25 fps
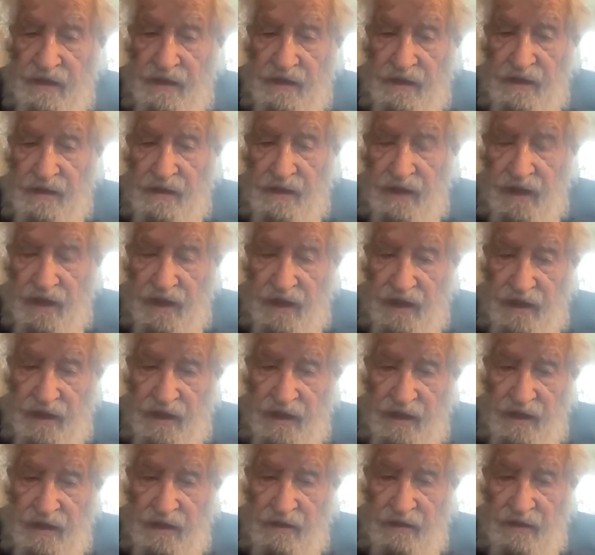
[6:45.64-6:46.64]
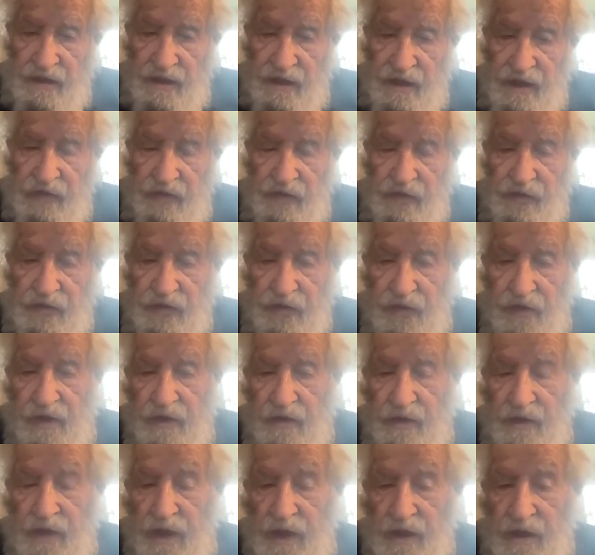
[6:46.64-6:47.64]
that gives
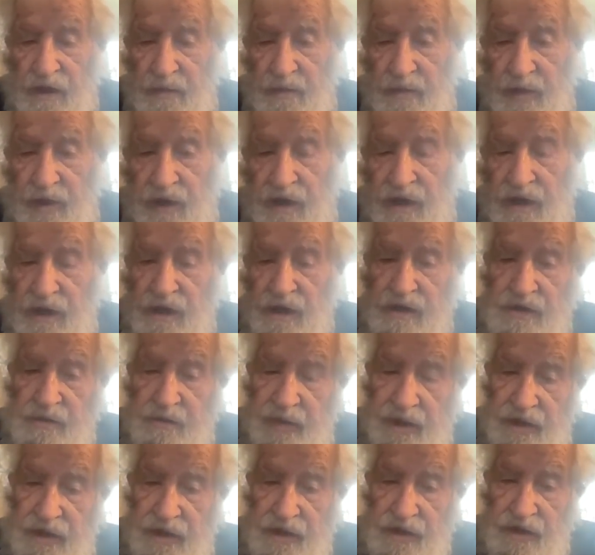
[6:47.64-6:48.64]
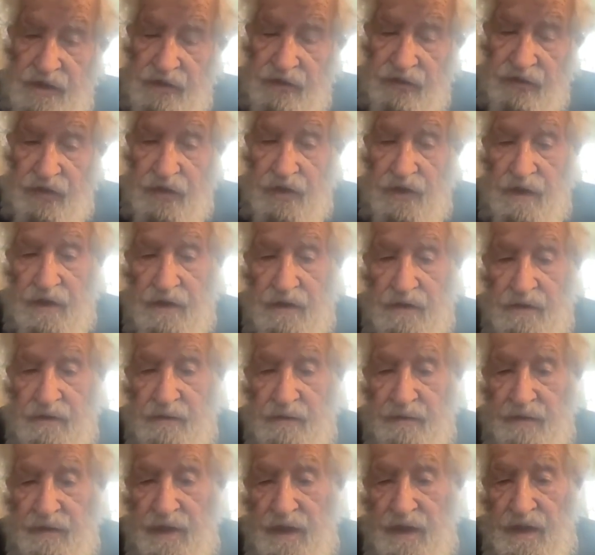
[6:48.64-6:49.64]
free enterprise, but there's a footnote.
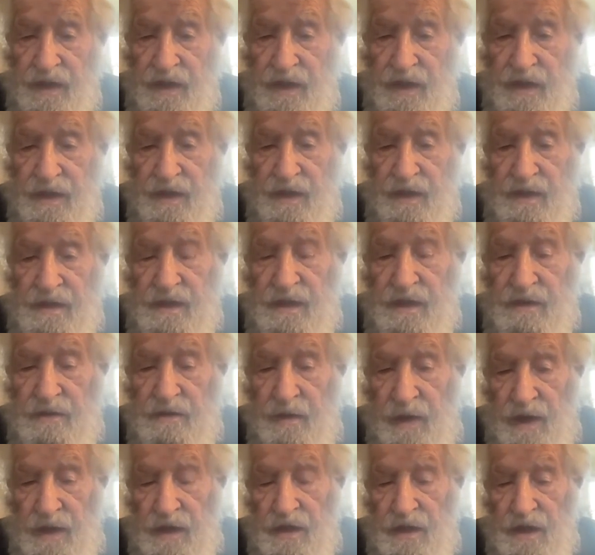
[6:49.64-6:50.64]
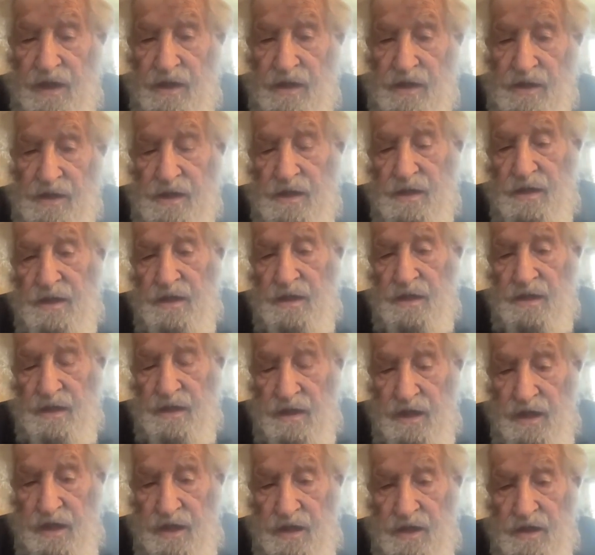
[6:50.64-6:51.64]
Deregulation
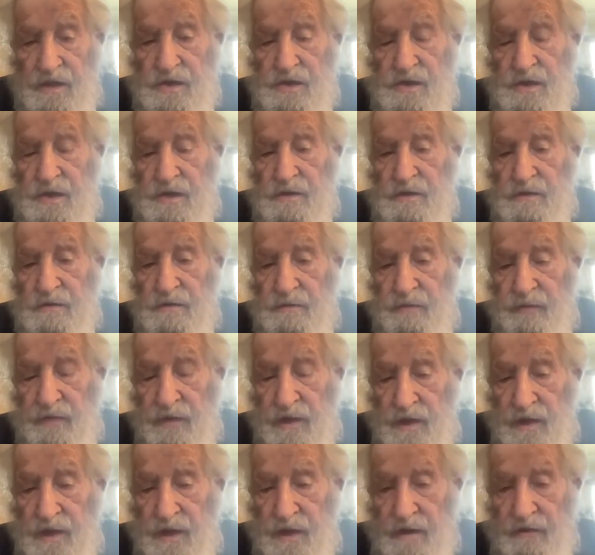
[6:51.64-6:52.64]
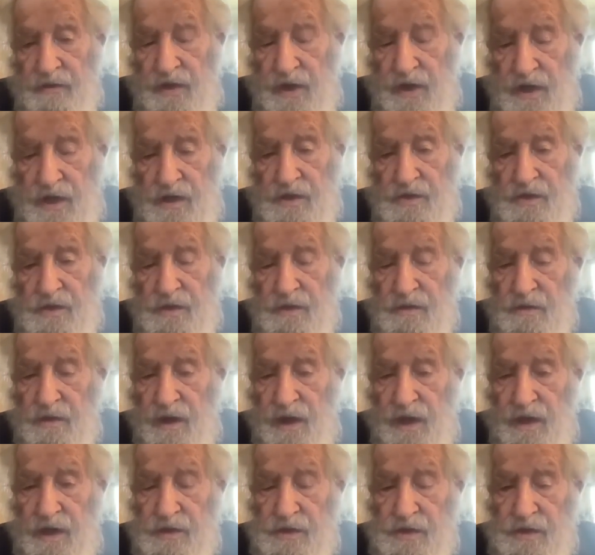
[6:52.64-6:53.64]
leads to financial
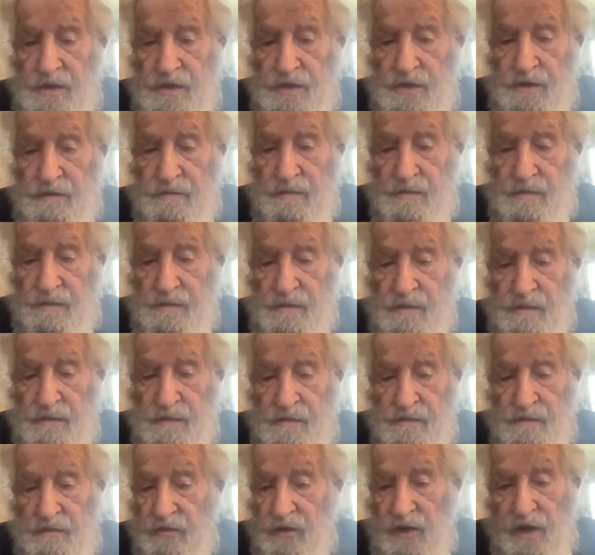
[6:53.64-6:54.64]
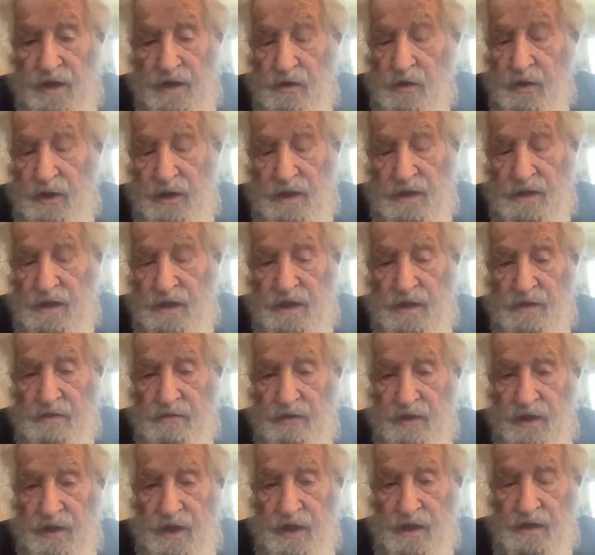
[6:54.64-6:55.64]
crashes very quickly, in
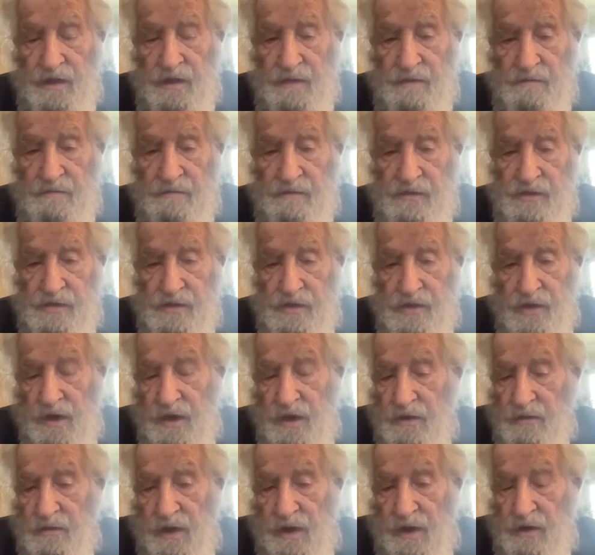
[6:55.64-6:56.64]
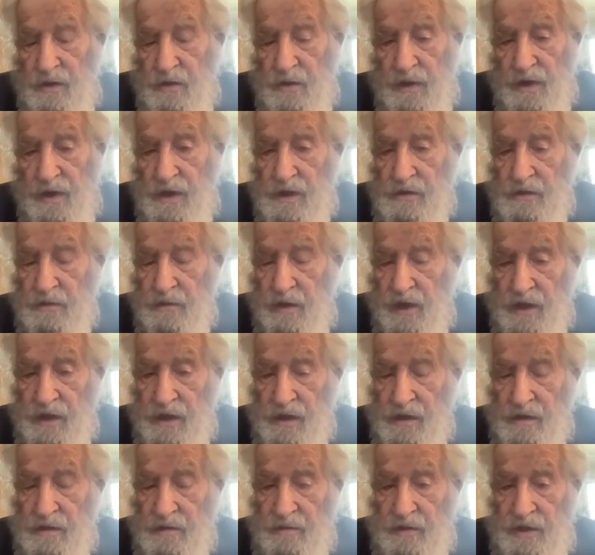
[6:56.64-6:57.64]
fact. Started right away in the
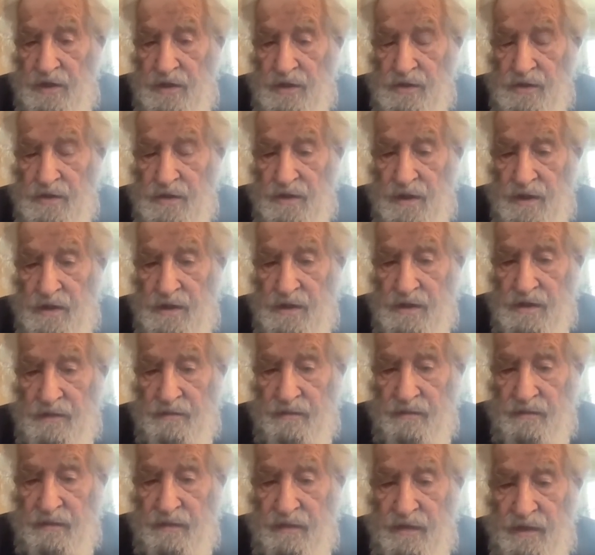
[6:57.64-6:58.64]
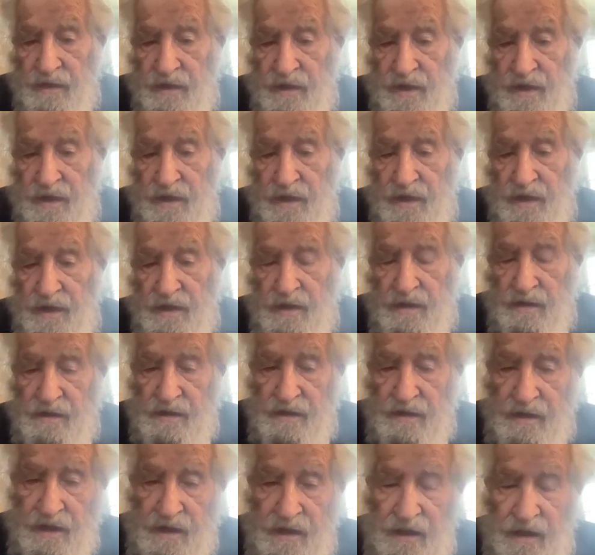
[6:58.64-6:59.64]
Reagan administration.
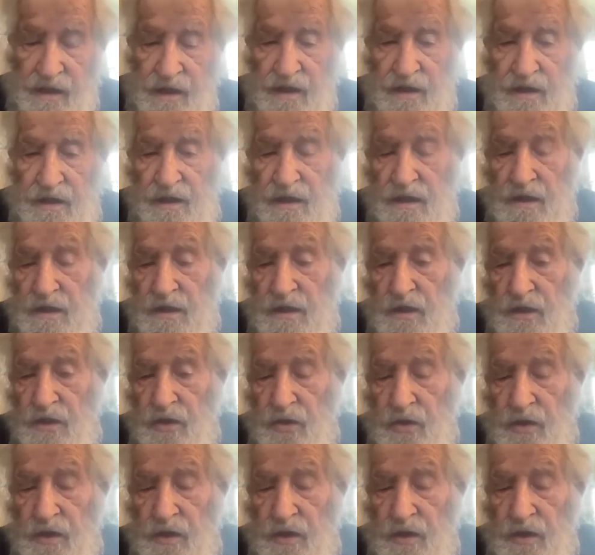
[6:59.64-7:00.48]
Continental Illinois